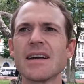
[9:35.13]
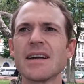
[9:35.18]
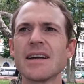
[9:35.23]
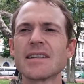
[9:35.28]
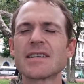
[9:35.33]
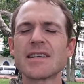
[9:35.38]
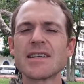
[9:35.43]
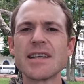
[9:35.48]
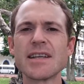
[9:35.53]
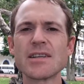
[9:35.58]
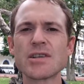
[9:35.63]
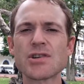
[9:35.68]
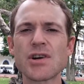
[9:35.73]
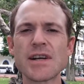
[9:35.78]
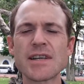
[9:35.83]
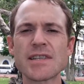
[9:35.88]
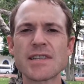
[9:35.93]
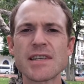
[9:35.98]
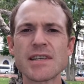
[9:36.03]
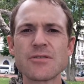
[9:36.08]
It's an
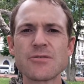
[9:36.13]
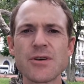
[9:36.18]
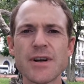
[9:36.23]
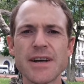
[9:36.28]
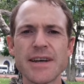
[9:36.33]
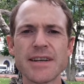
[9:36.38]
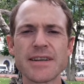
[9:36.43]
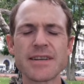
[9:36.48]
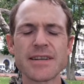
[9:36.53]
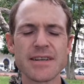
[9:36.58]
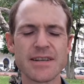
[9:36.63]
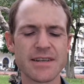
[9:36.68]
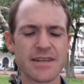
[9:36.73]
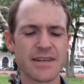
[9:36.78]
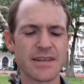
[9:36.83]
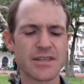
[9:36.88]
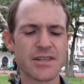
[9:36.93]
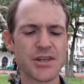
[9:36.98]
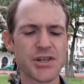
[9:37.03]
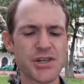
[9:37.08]
interesting read,
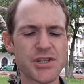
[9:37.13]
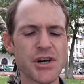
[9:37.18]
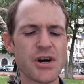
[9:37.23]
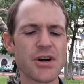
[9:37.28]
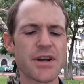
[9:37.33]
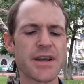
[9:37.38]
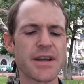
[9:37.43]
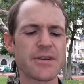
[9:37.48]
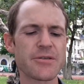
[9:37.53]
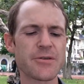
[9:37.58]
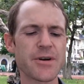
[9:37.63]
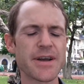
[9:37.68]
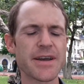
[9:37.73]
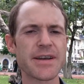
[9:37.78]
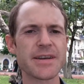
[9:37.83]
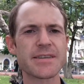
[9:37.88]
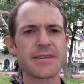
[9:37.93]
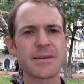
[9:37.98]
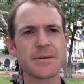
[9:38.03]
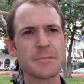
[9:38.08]
it's a shocking
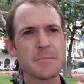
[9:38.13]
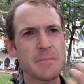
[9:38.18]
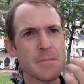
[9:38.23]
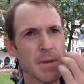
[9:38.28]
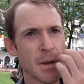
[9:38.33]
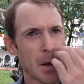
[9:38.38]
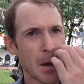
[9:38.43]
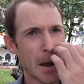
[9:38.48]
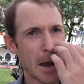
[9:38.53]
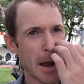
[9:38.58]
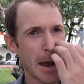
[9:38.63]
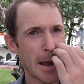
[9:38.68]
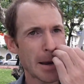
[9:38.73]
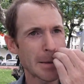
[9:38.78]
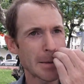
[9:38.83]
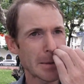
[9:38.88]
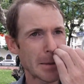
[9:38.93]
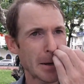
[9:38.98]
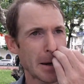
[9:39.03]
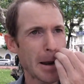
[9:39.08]
read,
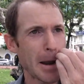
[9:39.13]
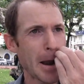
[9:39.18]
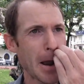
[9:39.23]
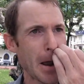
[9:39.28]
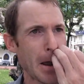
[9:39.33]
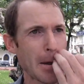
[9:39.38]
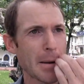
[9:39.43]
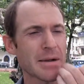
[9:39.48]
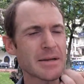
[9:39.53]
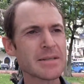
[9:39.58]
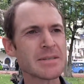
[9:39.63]
and I